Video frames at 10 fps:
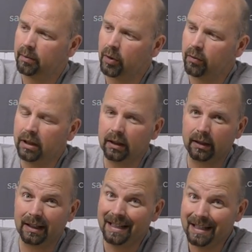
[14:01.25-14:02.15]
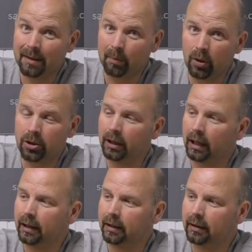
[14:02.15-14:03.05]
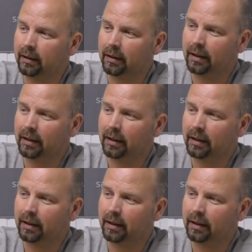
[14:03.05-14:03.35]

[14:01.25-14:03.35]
Marina is the budget line.